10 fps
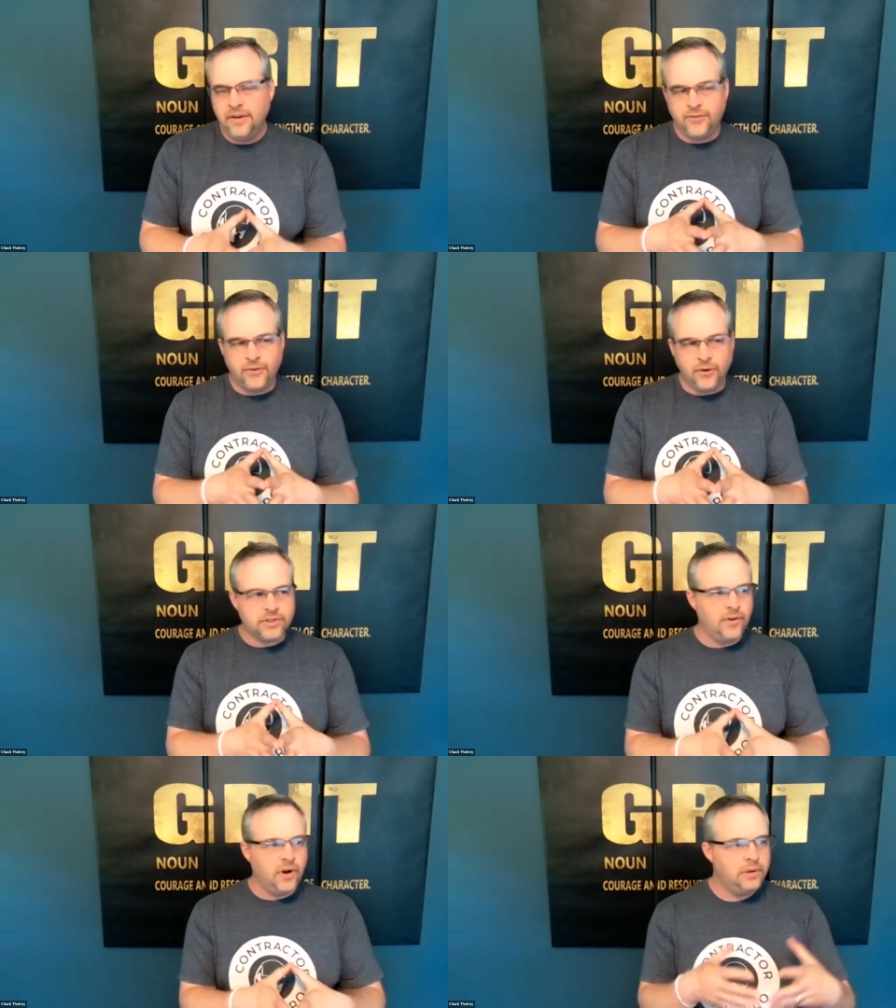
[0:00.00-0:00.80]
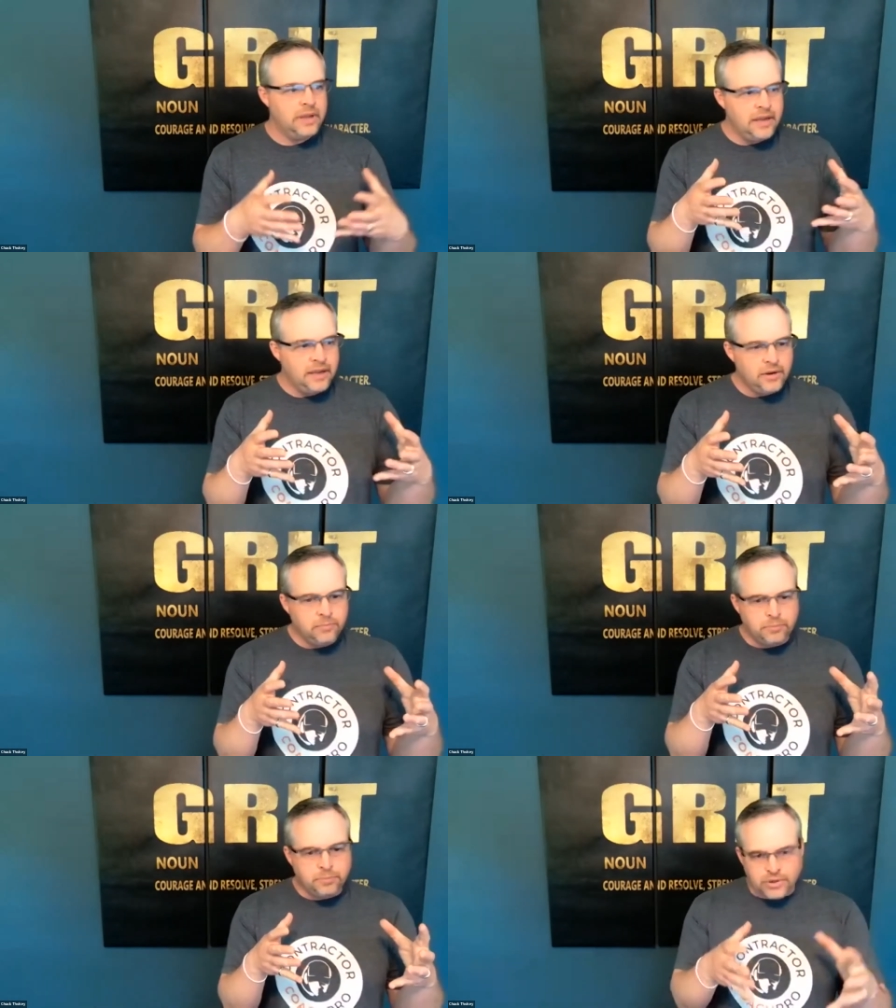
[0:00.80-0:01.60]
First of all,
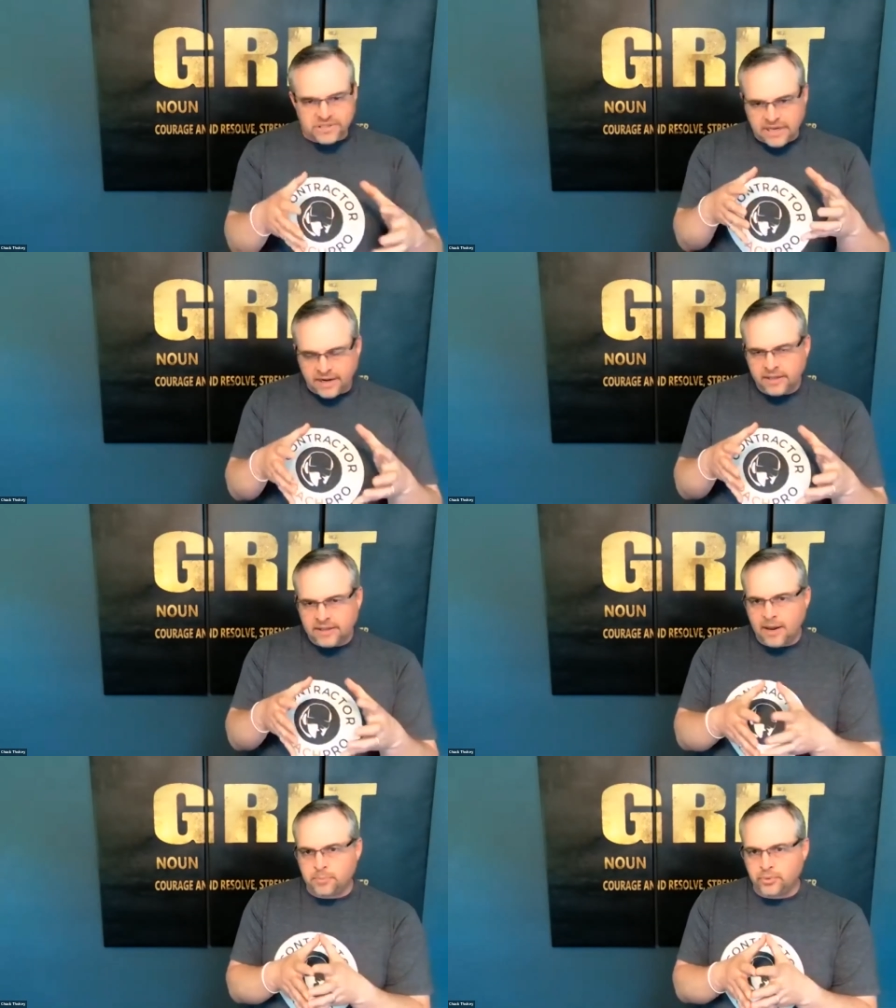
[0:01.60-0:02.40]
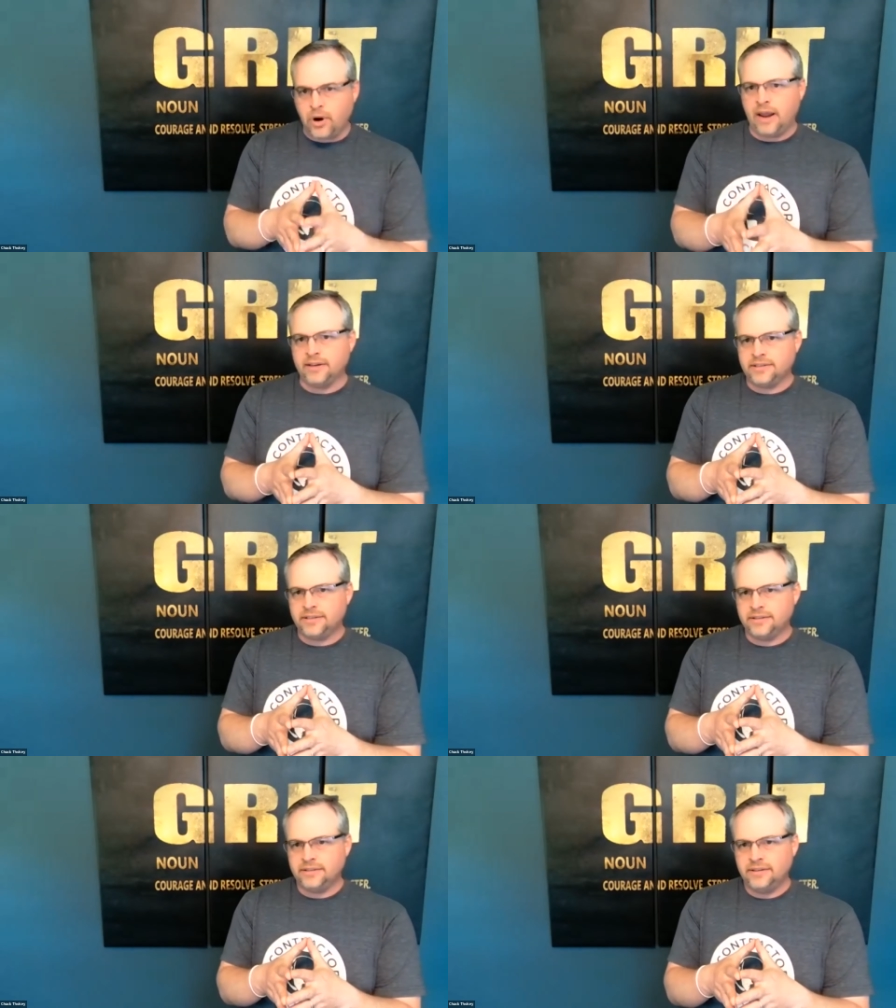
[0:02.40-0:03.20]
presenting that
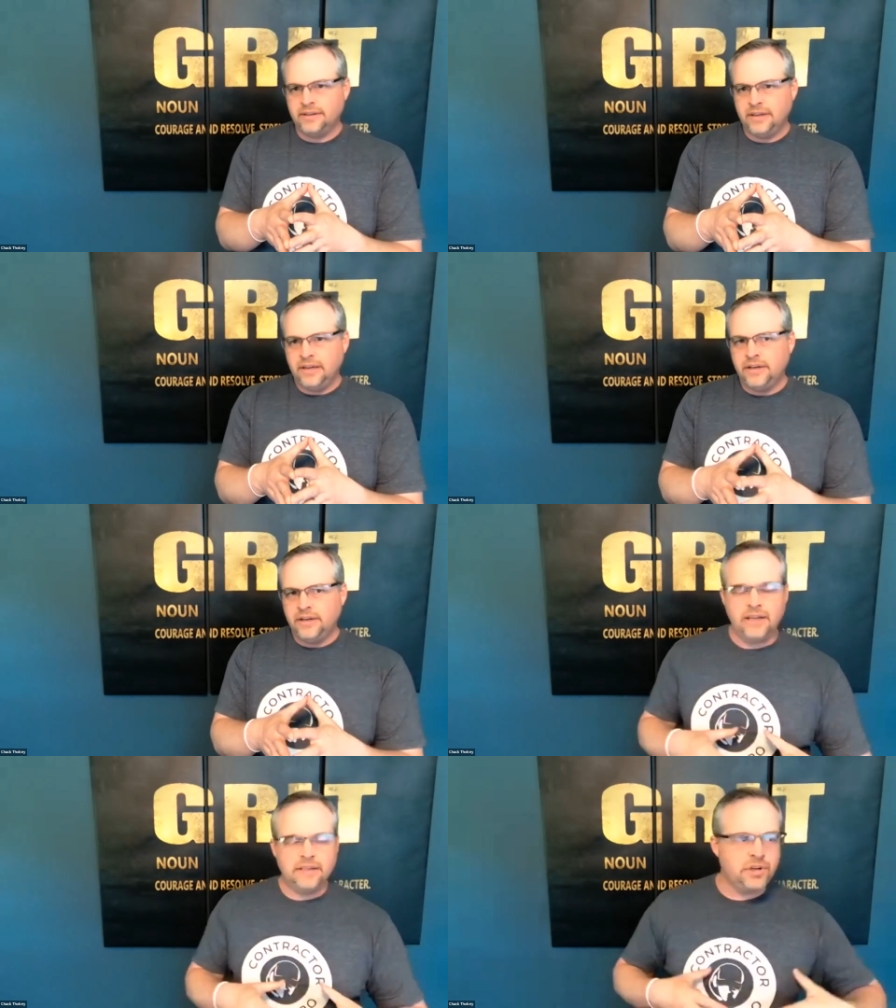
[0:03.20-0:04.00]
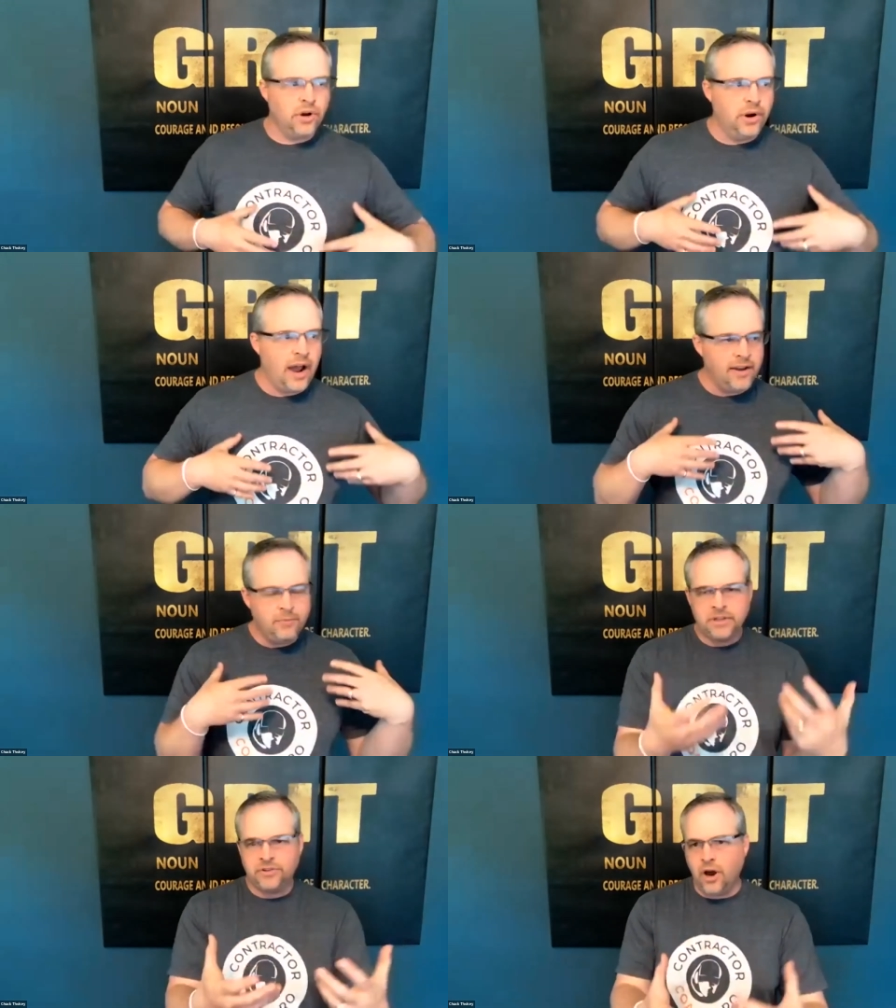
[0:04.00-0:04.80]
price. Now, so I've
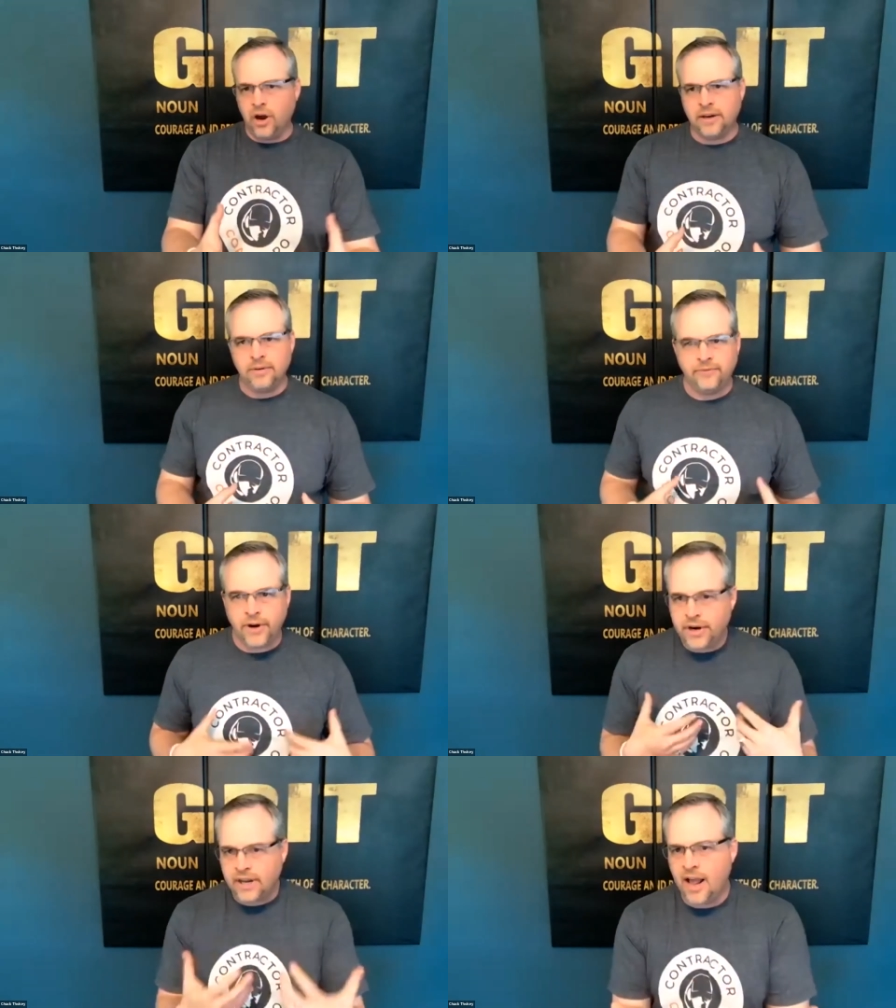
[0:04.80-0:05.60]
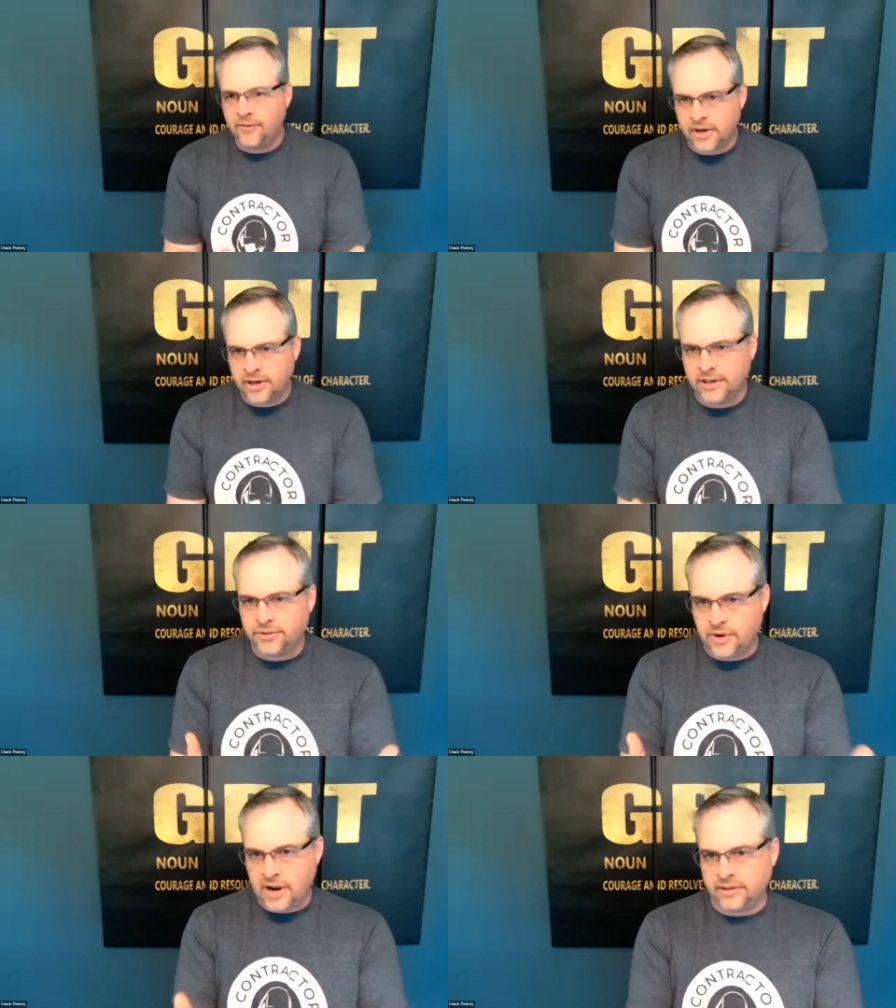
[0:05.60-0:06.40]
been talking very confidently
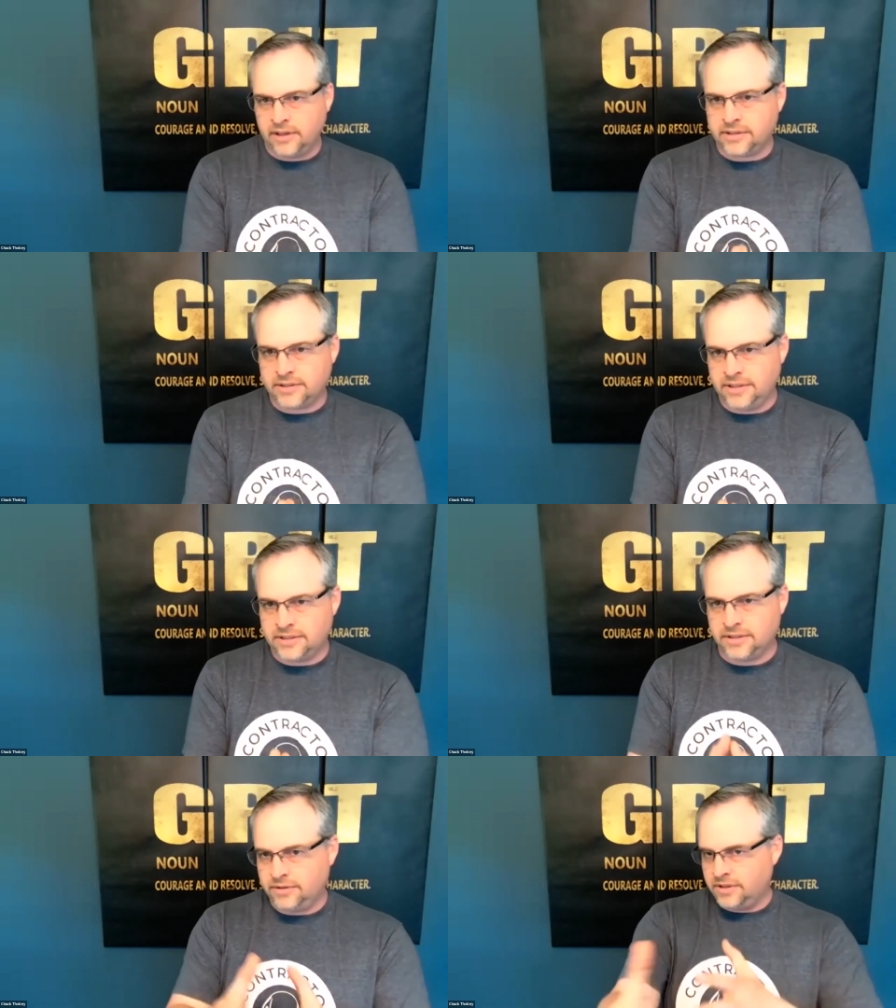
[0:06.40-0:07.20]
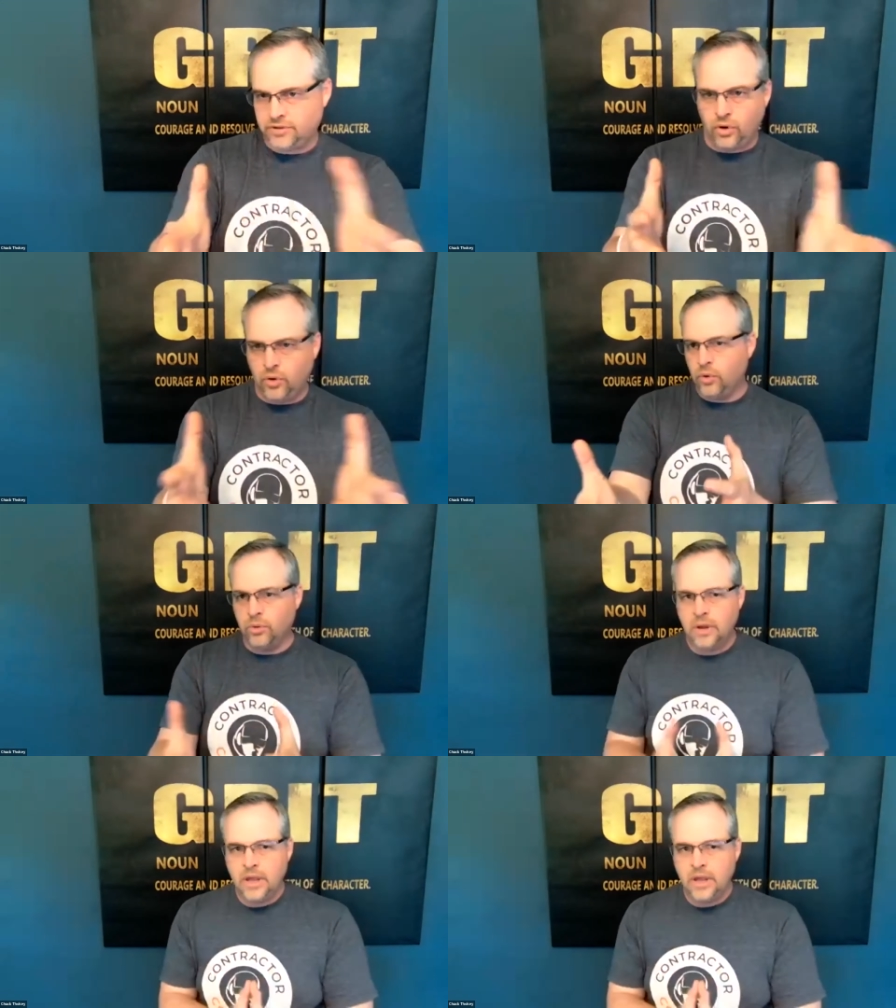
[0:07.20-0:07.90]
throughout this whole